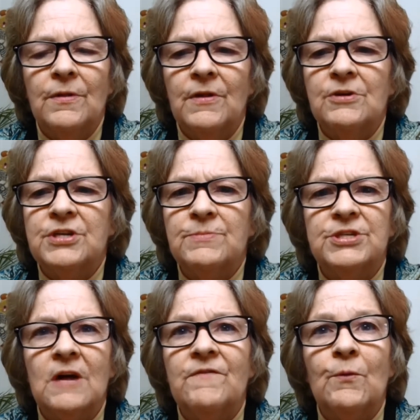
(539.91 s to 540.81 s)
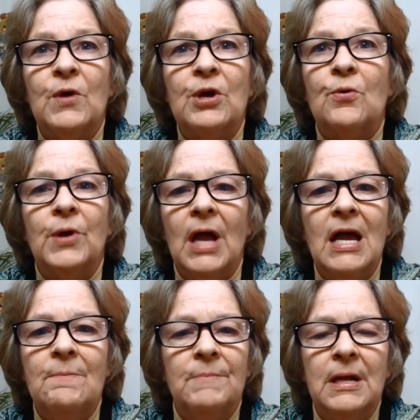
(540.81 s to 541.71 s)
there's some stuff that we
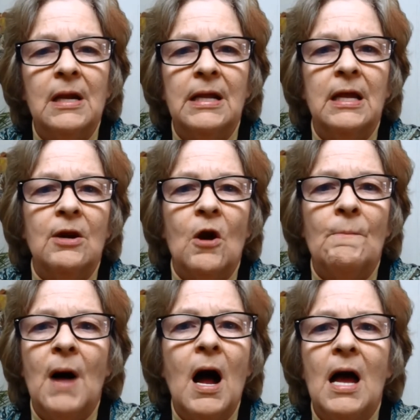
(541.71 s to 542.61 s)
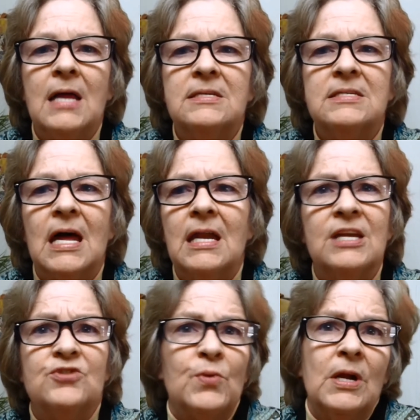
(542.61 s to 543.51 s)
create mentally in our minds that
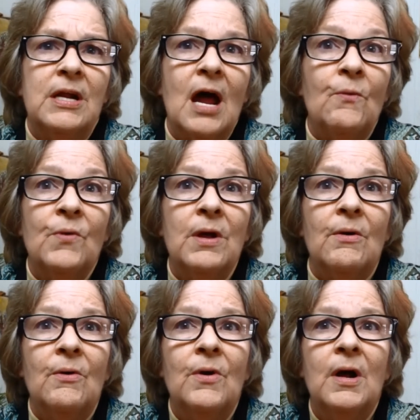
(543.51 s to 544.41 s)
is really not real.